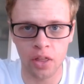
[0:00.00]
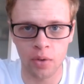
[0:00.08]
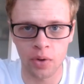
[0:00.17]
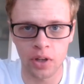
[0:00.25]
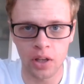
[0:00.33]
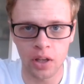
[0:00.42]

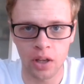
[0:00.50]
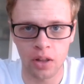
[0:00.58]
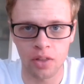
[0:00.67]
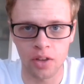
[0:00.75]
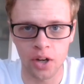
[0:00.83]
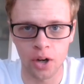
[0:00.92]
3
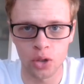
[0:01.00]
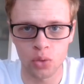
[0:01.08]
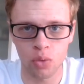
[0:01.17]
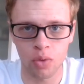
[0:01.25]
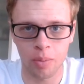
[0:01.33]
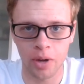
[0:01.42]
in theaters
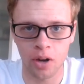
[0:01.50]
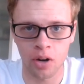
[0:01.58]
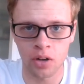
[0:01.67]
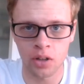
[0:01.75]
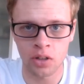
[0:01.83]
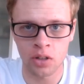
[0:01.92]
with one of my
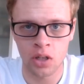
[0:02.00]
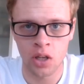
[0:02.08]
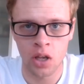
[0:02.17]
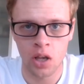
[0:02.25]
guardians,